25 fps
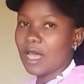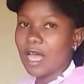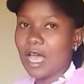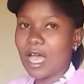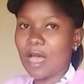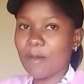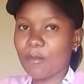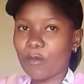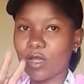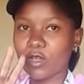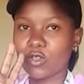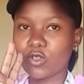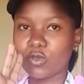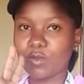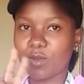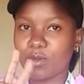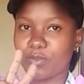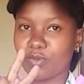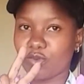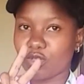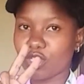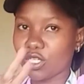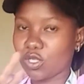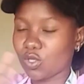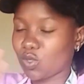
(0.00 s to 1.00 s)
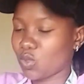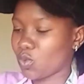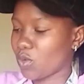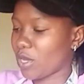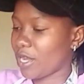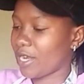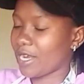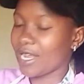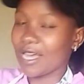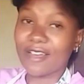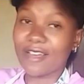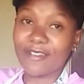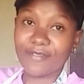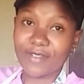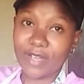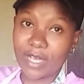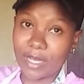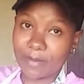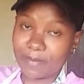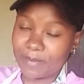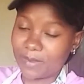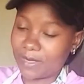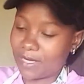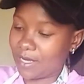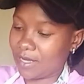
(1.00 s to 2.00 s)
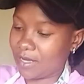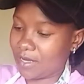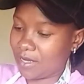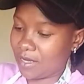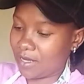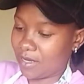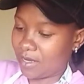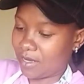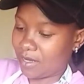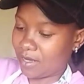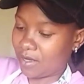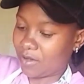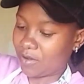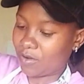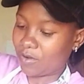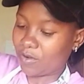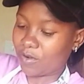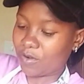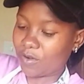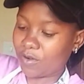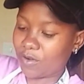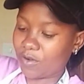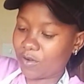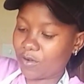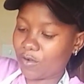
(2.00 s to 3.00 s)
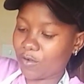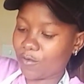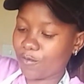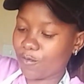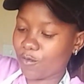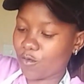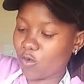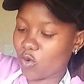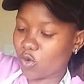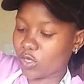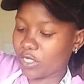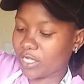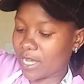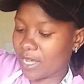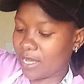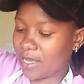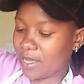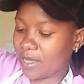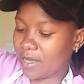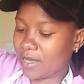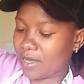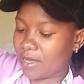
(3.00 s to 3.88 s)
I'm going to be putting 2.5 cups of water.